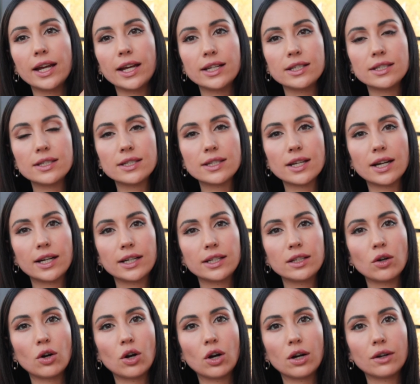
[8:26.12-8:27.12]
Inside
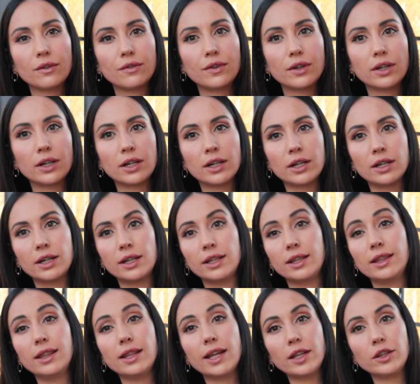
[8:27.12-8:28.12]
of
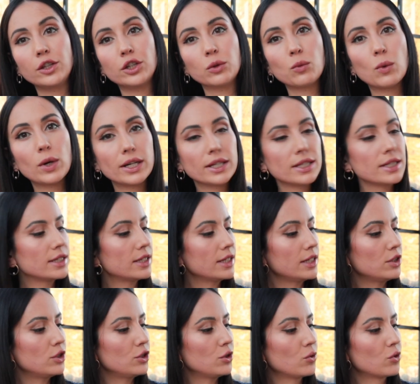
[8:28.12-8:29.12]
leather ones
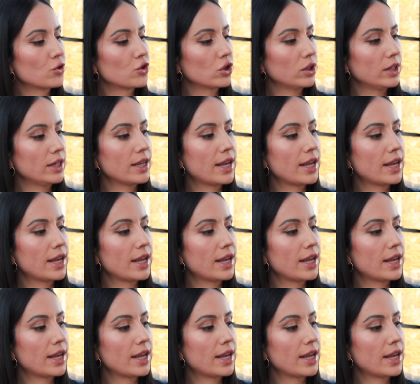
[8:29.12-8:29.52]
is usually